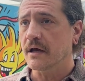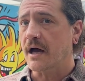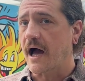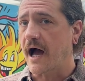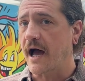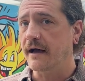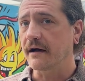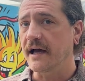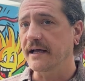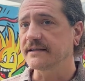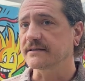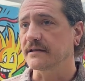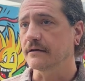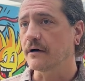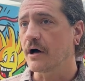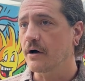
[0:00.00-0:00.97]

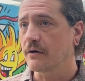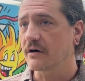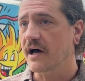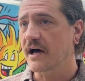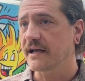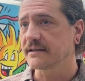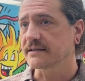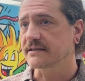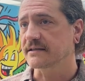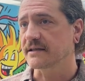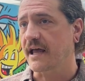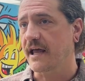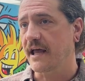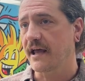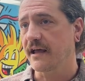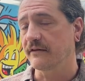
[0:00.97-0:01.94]
highlights and lowlights
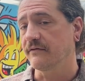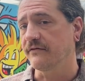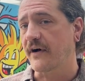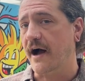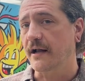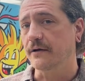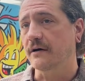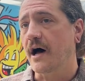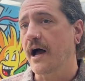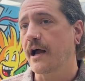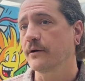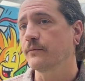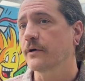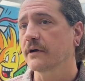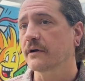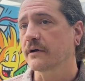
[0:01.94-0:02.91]
and final
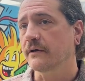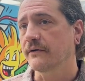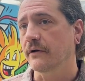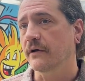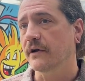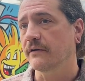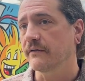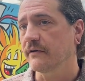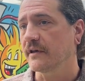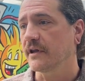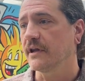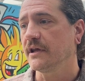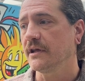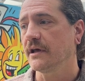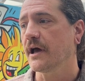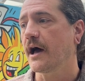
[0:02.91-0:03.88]
line work during
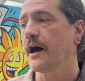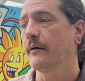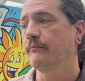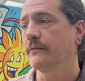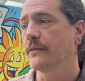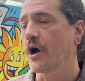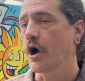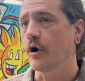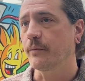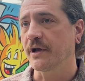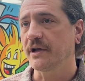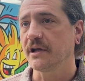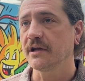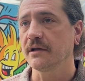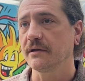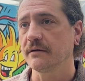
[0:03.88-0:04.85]
the
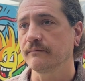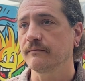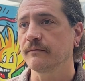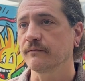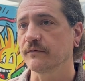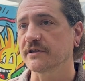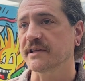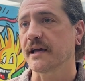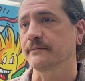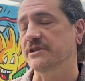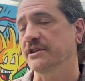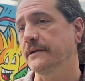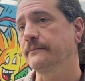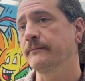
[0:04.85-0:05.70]
opening reception.